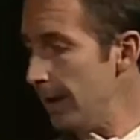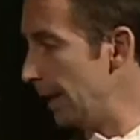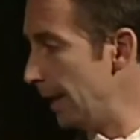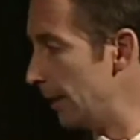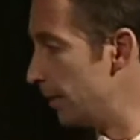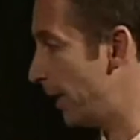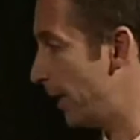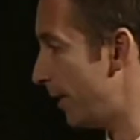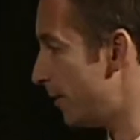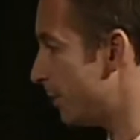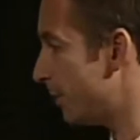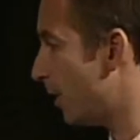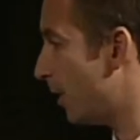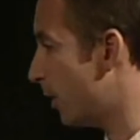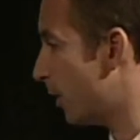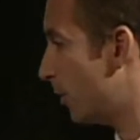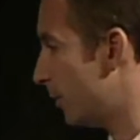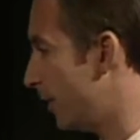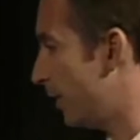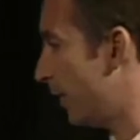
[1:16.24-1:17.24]
And actually, as I'm
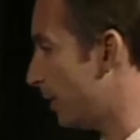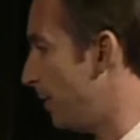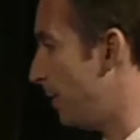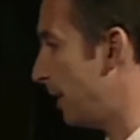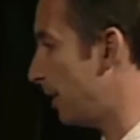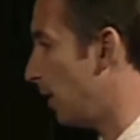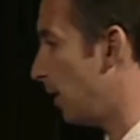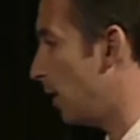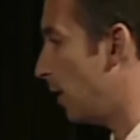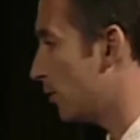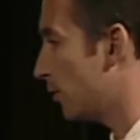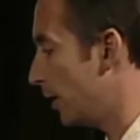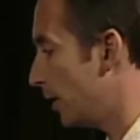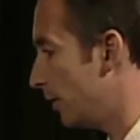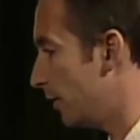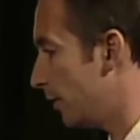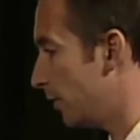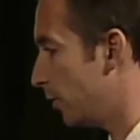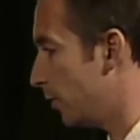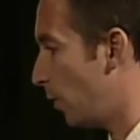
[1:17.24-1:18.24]
talking, would you guys mind
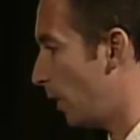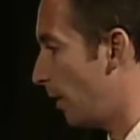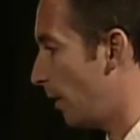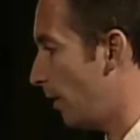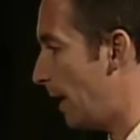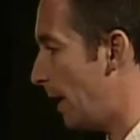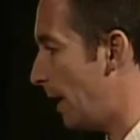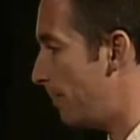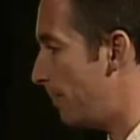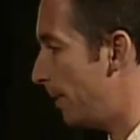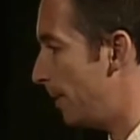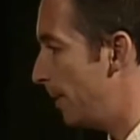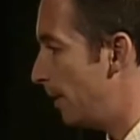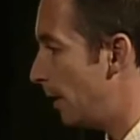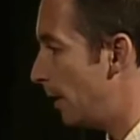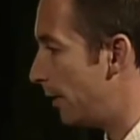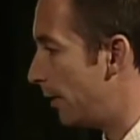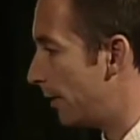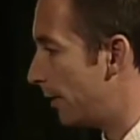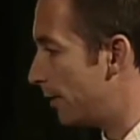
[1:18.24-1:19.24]
launching the Square app?
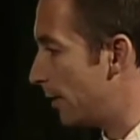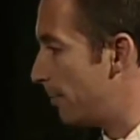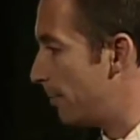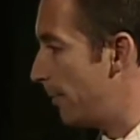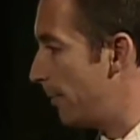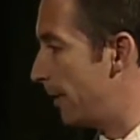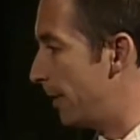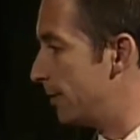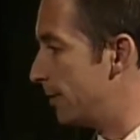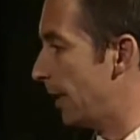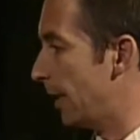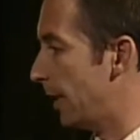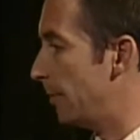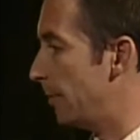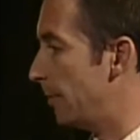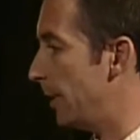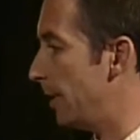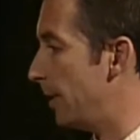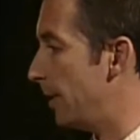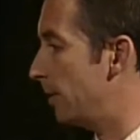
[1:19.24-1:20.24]
I think it's on that
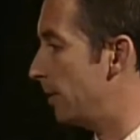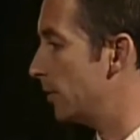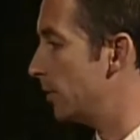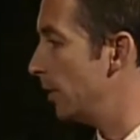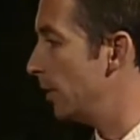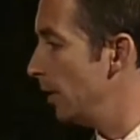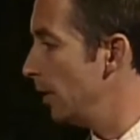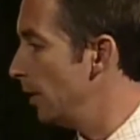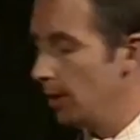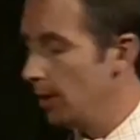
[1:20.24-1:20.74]
second page.